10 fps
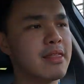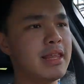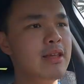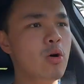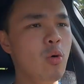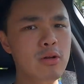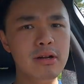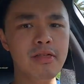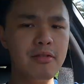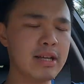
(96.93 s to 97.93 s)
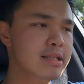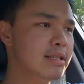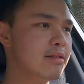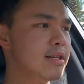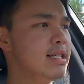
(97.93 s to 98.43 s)
The older 3
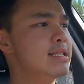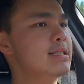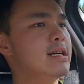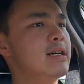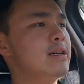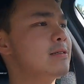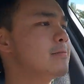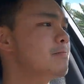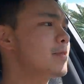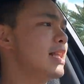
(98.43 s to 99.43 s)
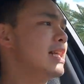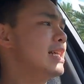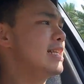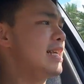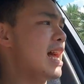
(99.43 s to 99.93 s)
Series,
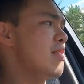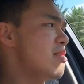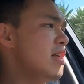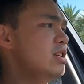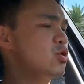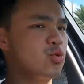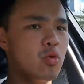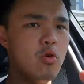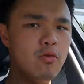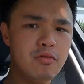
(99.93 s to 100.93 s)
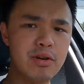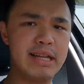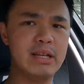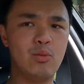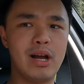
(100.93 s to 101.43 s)
yeah, they drove
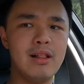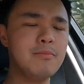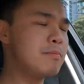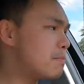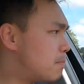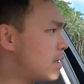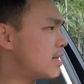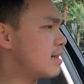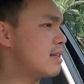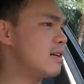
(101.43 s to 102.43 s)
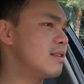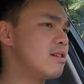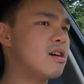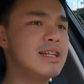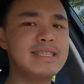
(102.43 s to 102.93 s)
really well, but
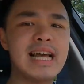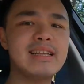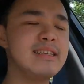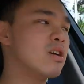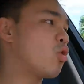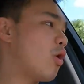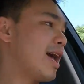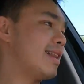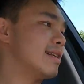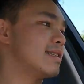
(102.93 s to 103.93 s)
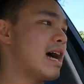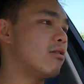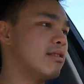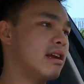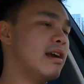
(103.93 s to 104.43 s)
they're not exactly the quietest
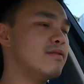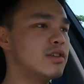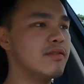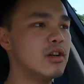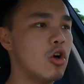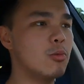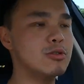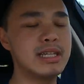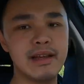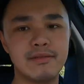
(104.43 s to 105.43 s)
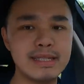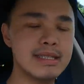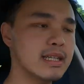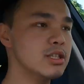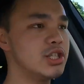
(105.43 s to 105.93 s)
out there. I've driven almost every
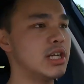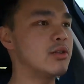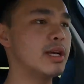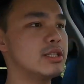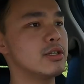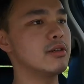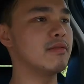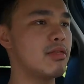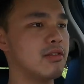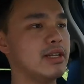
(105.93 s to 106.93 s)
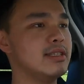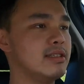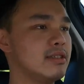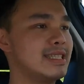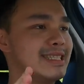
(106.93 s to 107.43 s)
single generation of the 3
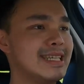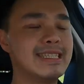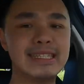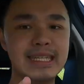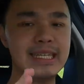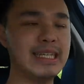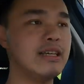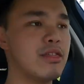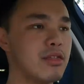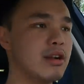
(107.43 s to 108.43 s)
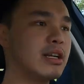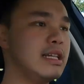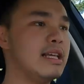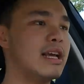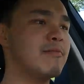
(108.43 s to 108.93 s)
Series since the
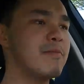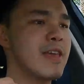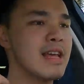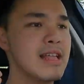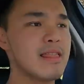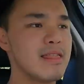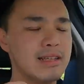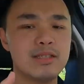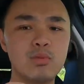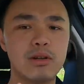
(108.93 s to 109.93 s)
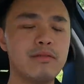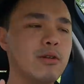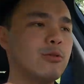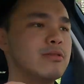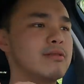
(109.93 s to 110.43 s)
E30, and this is one of
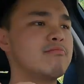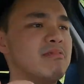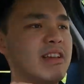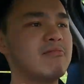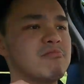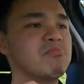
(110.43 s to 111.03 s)
those like